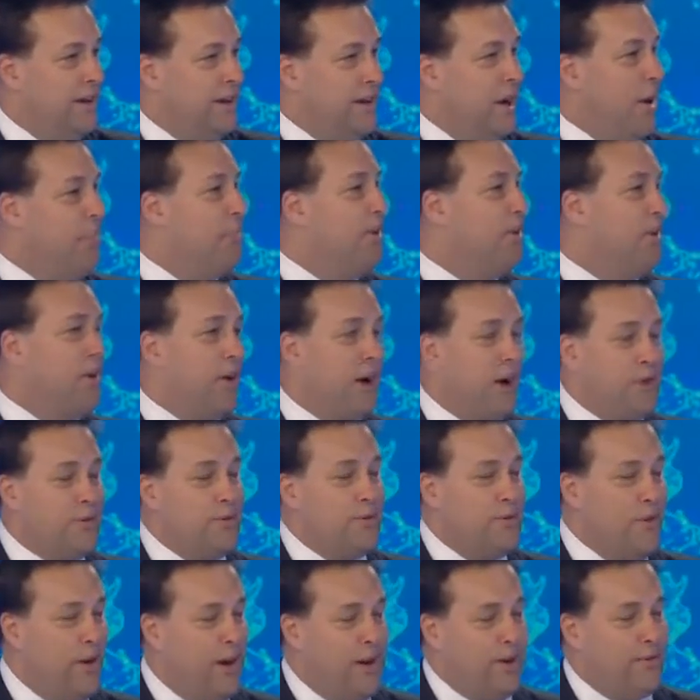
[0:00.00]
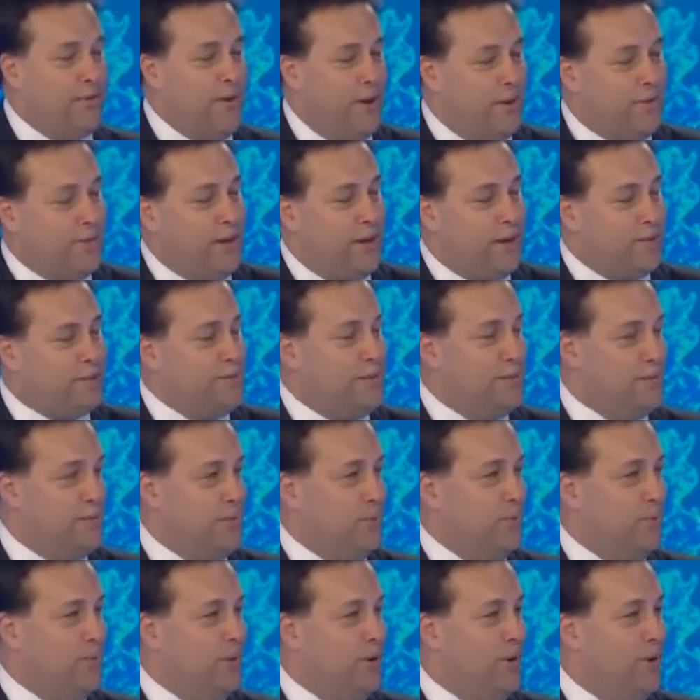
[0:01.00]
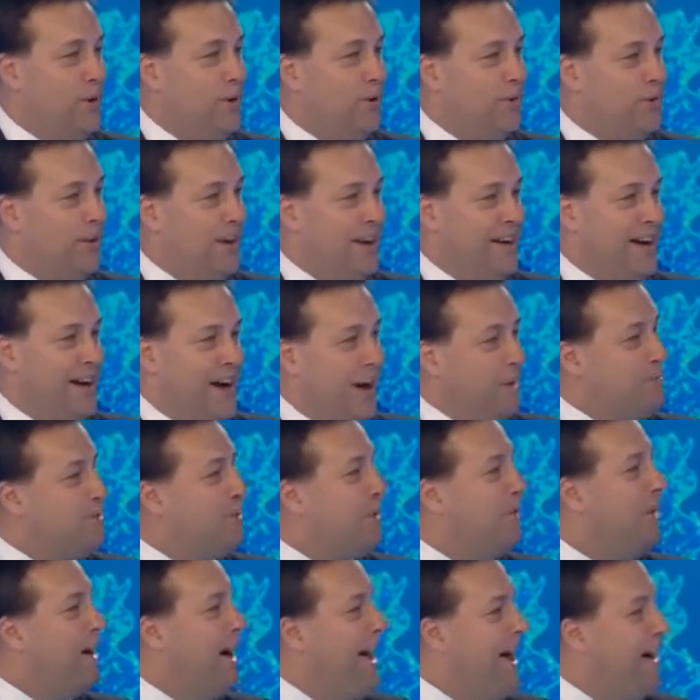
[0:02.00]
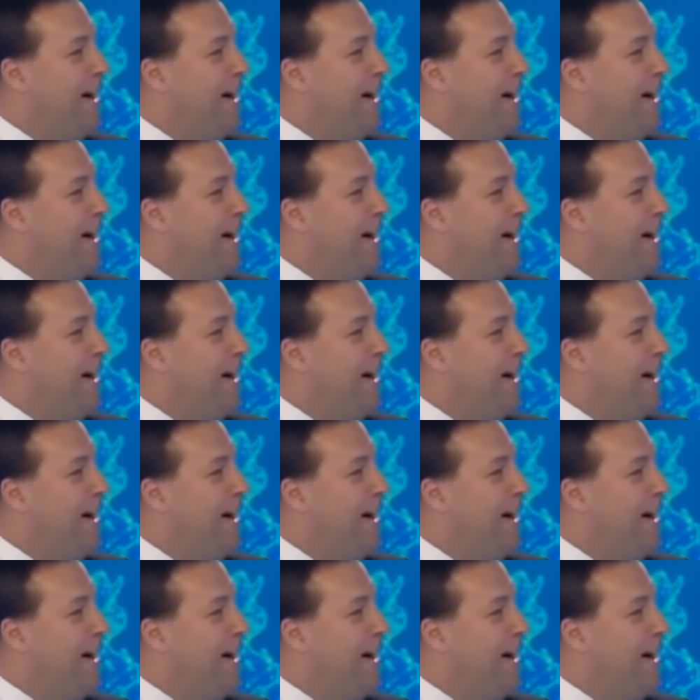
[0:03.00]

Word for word: Mm. I mean, there are 195 countries in the world. I'm sure I